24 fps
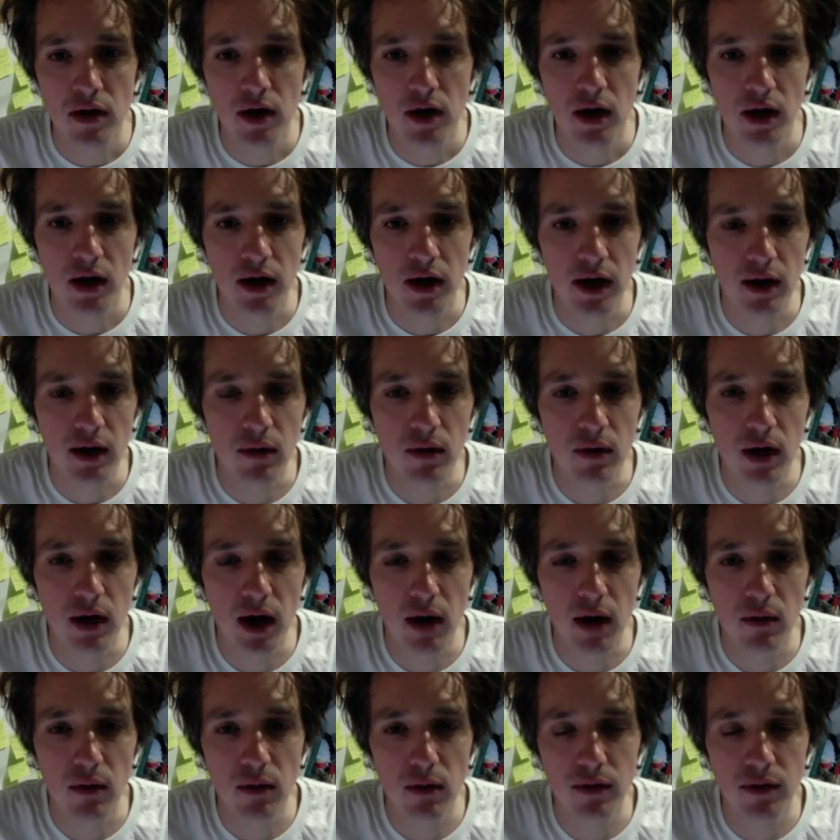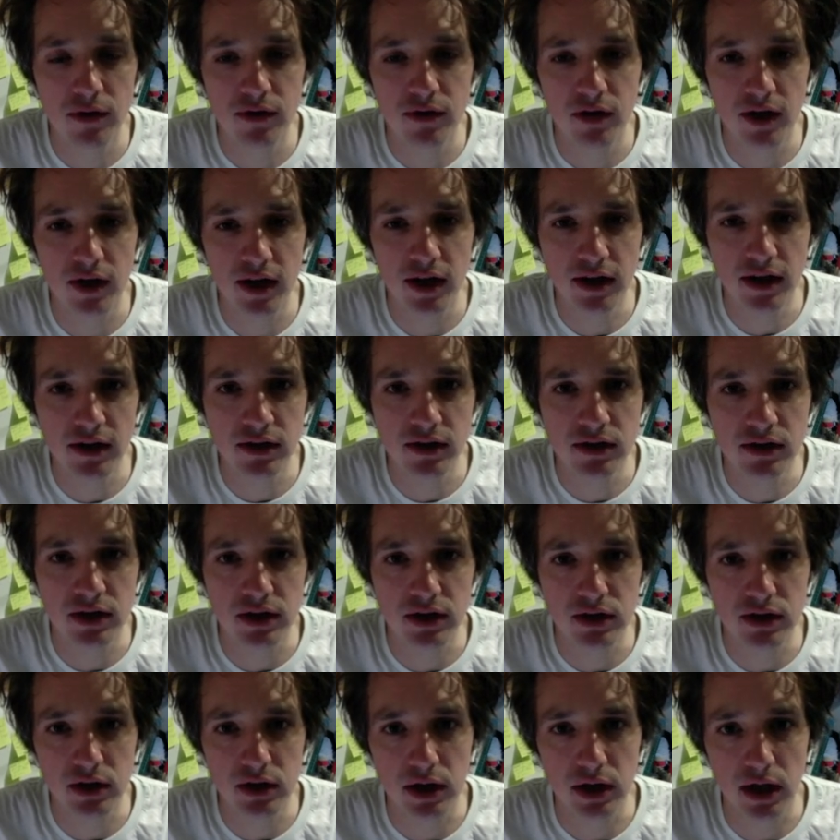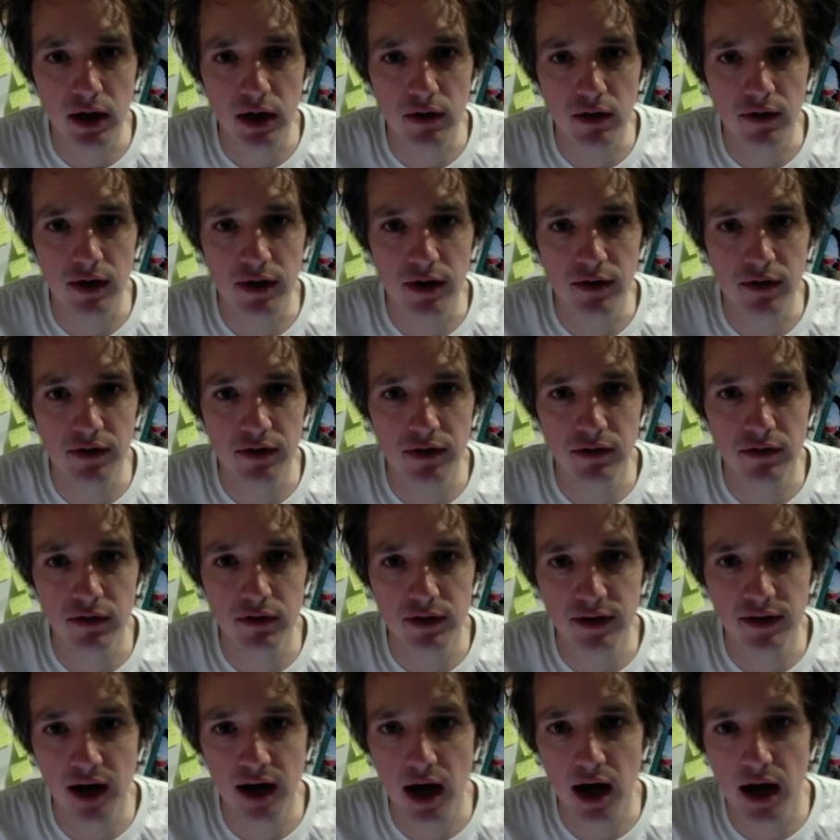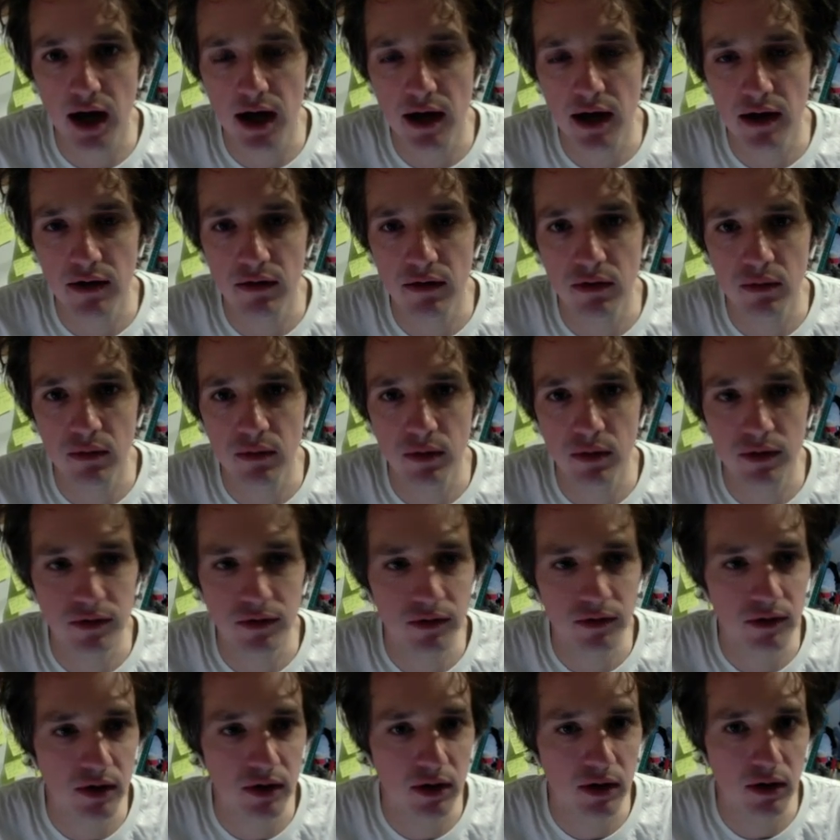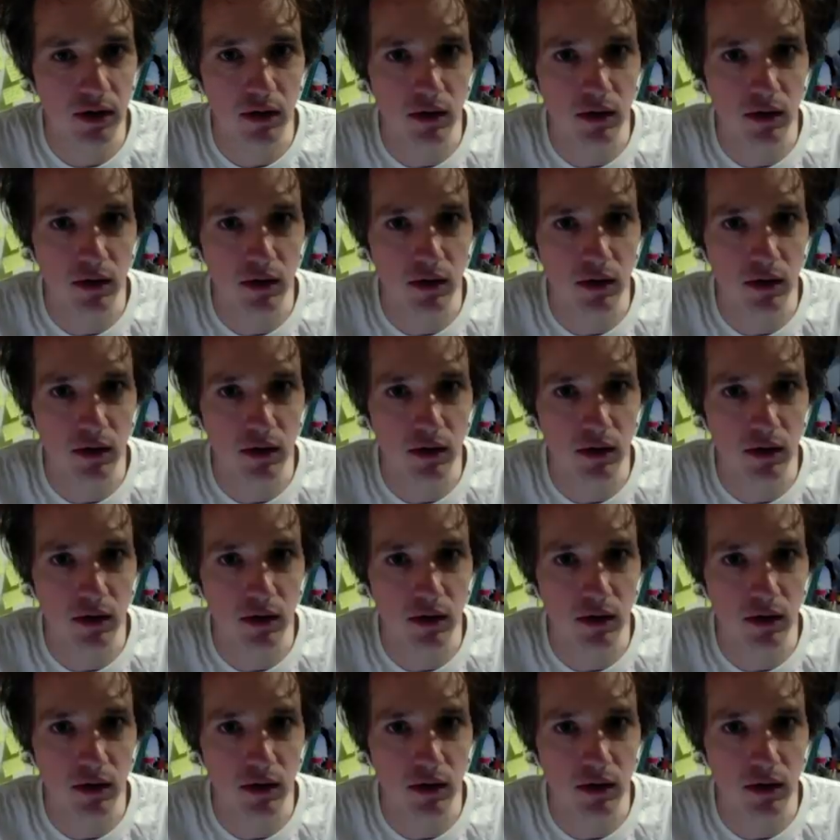And how old is your English teacher now then? Is he retired, or what's the deal?